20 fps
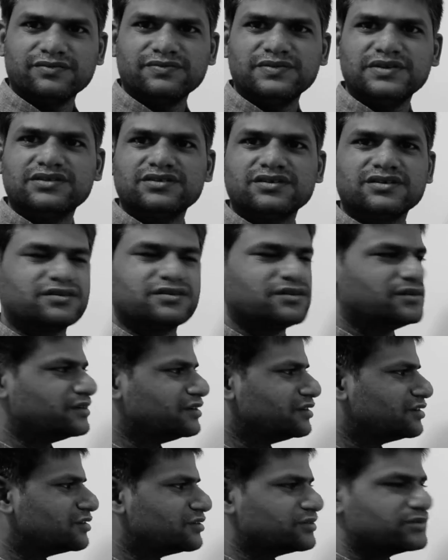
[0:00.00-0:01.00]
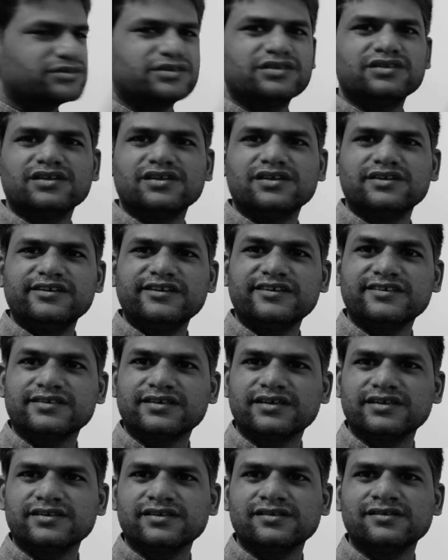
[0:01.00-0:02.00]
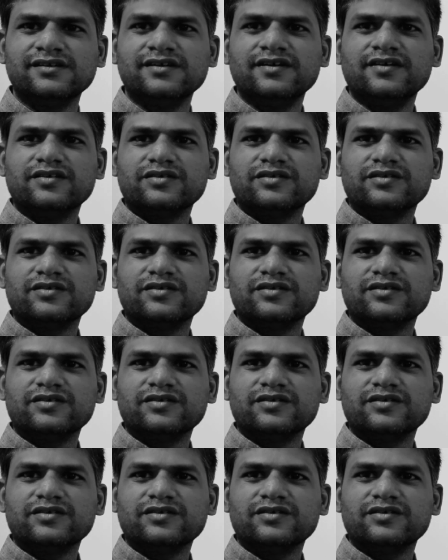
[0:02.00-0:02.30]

feature introduced in the Linux kernel.